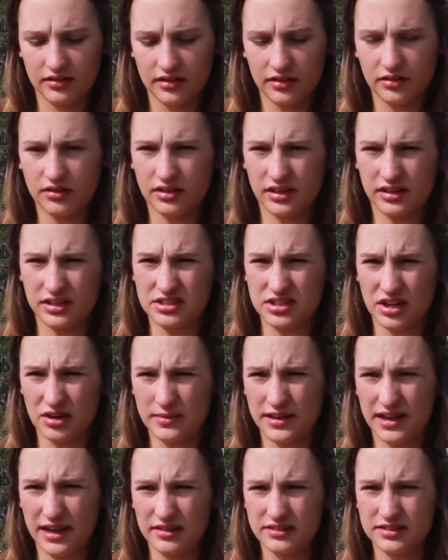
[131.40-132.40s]
they look like
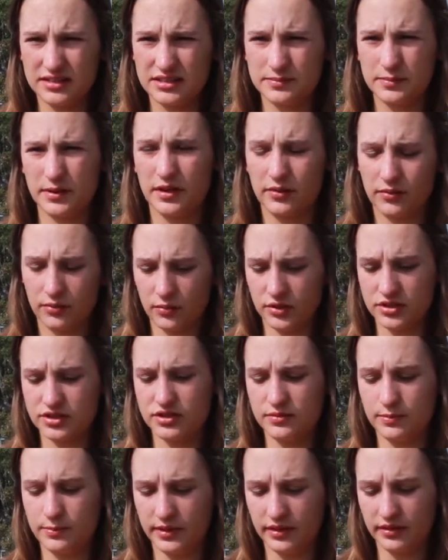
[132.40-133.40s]
adobe houses, but
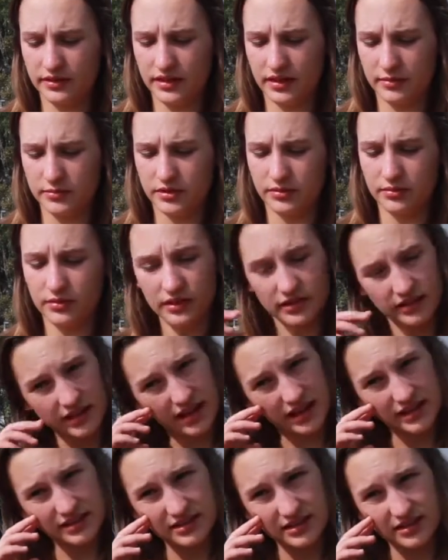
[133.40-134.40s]
once you build them you
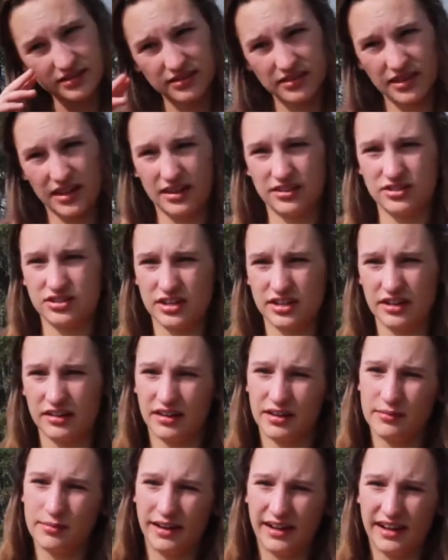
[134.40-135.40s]
realize the
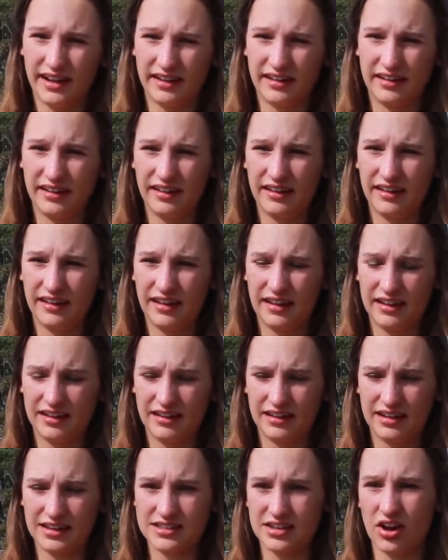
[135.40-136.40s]
engineering behind it,
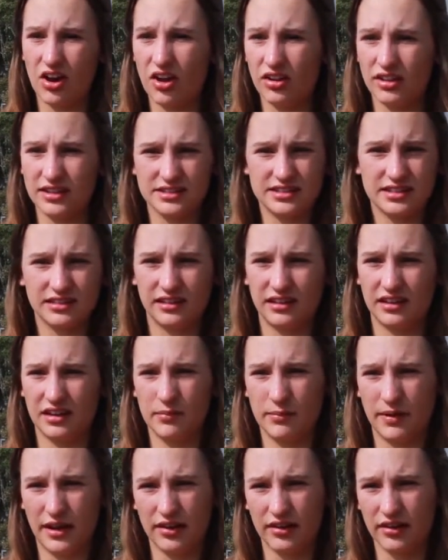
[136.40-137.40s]
and it's all
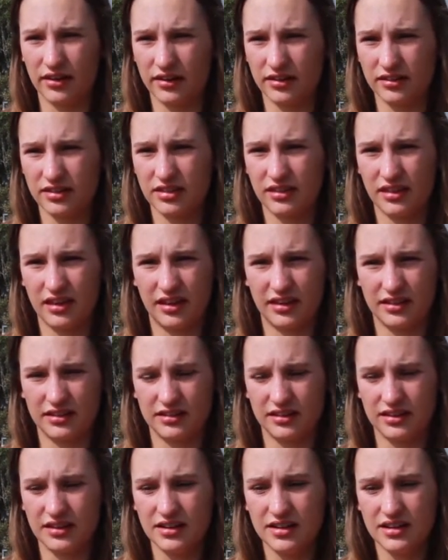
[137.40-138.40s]
insulated by earth
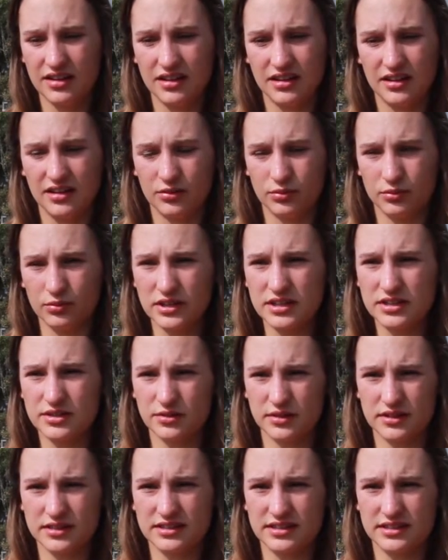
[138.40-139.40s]
and
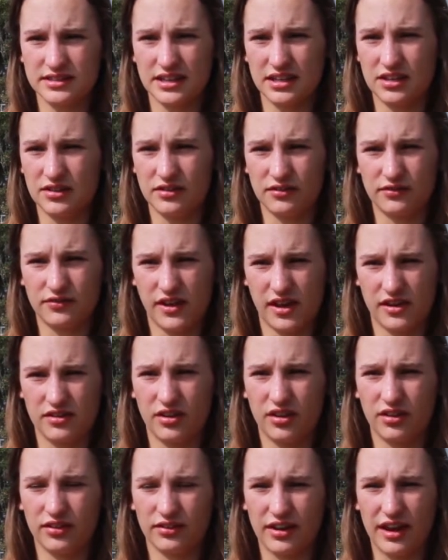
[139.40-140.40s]
resources that you can
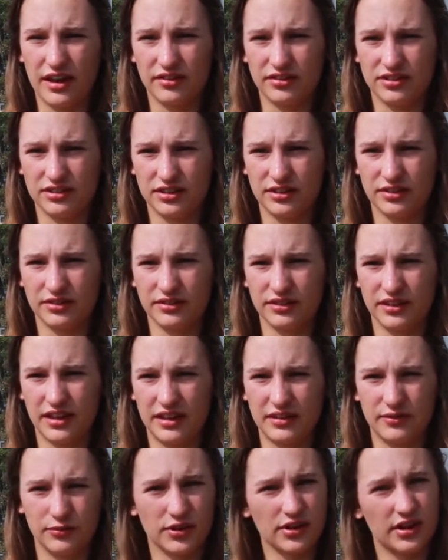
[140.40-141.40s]
find all around you,
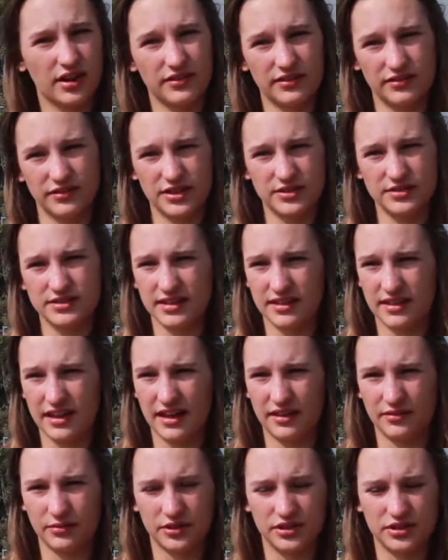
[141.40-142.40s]
and we're not used to
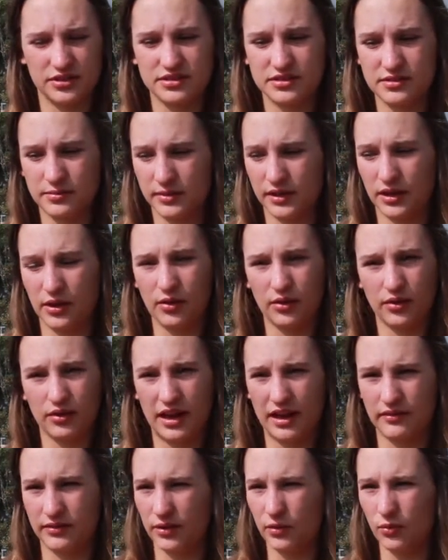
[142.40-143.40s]
that. We're used to being
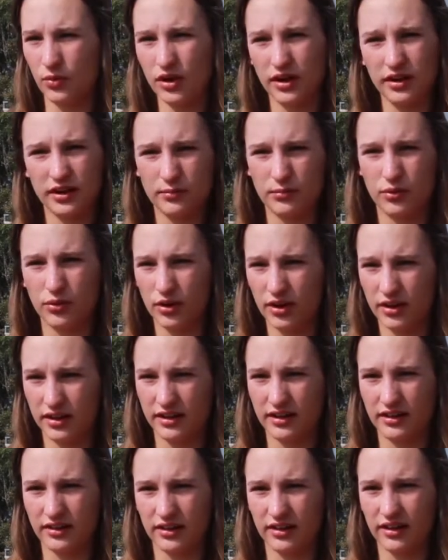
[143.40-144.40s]
having wood
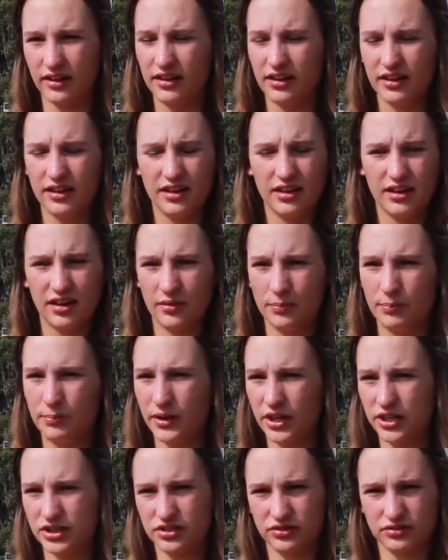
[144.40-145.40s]
imported or a
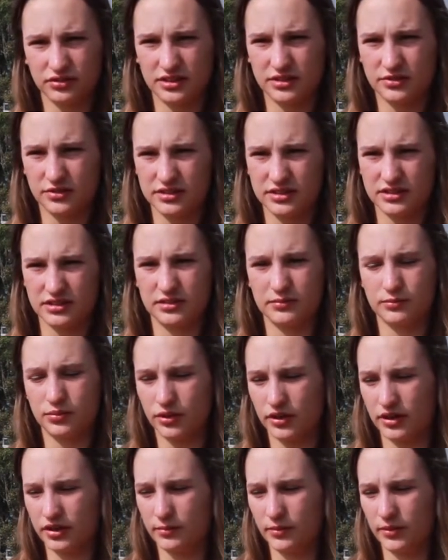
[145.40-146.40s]
bunch of resources
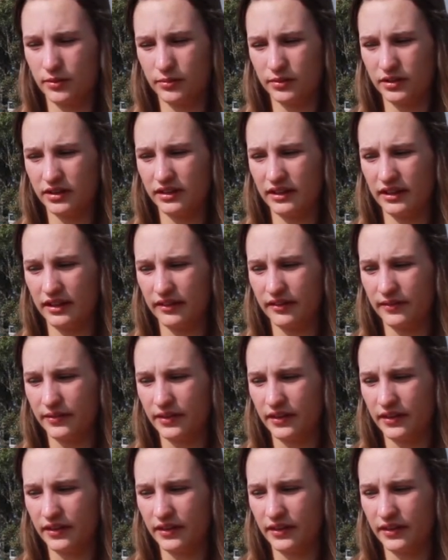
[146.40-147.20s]
imported, but really